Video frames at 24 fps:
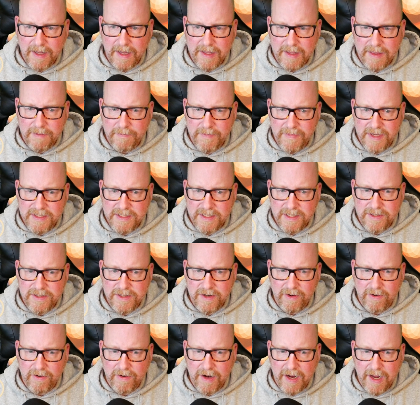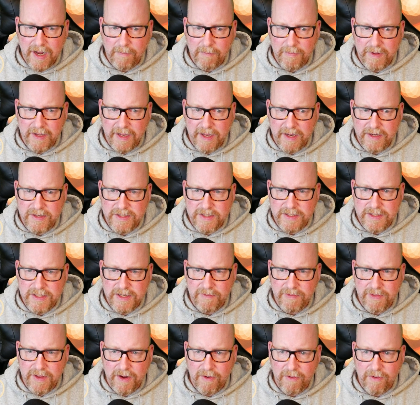messenger applications
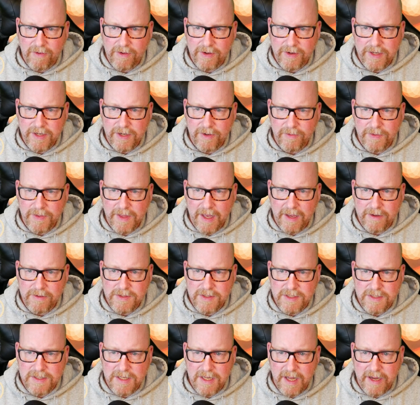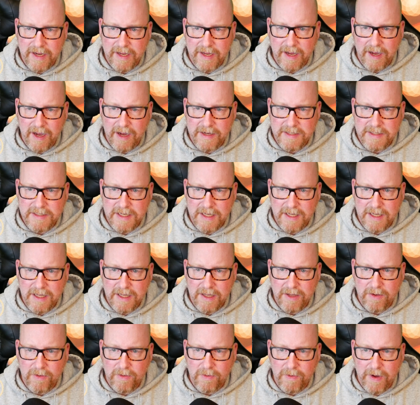of the early 2000s, like
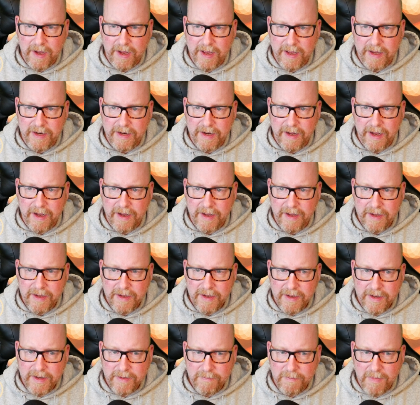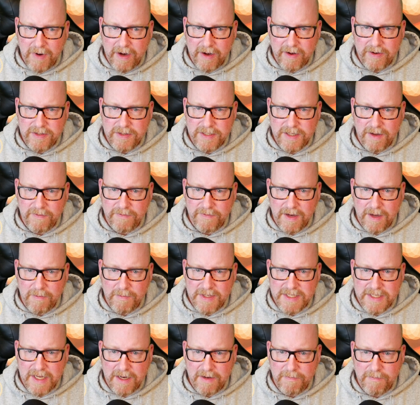ICQ and Microsoft
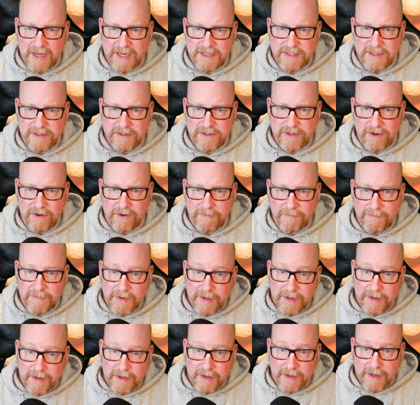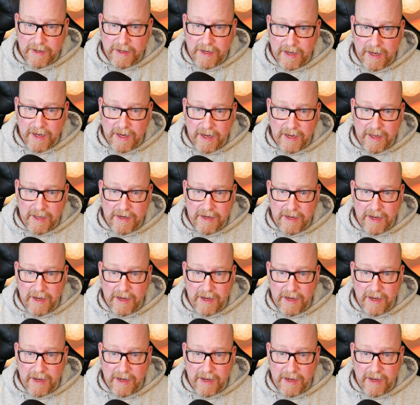MSN Messenger, and